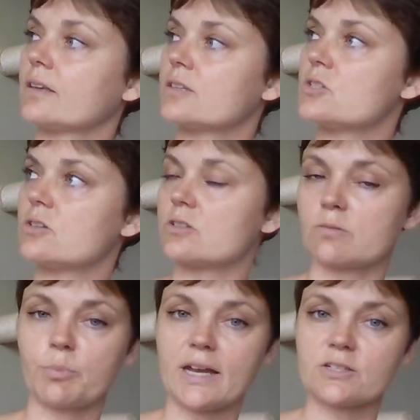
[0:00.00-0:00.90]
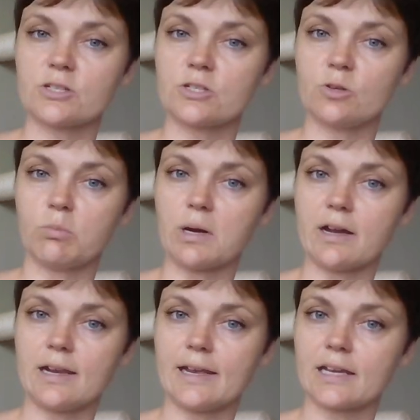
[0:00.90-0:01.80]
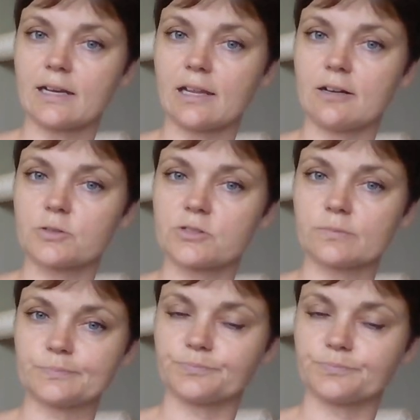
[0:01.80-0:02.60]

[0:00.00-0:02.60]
It just passes you by like clouds